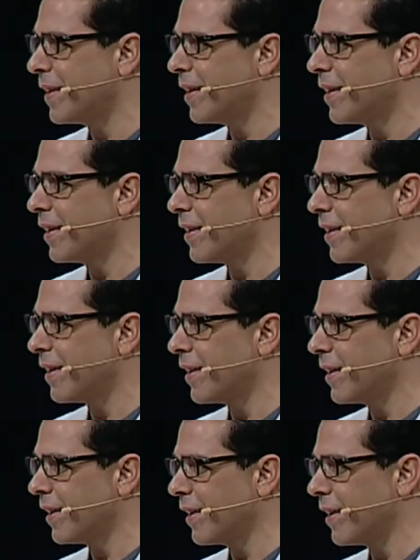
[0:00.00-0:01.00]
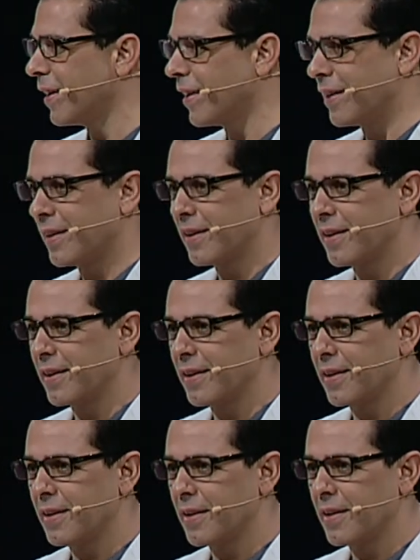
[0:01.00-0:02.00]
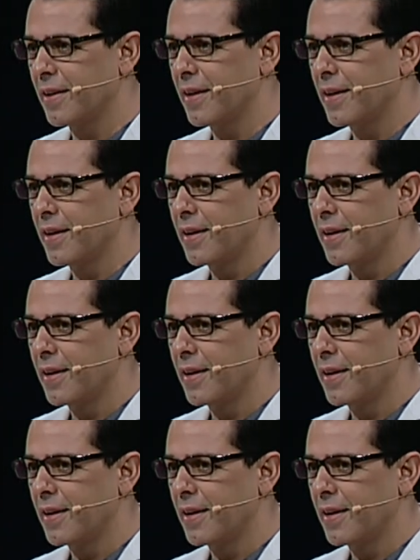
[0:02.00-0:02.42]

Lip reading: Nobody speaks.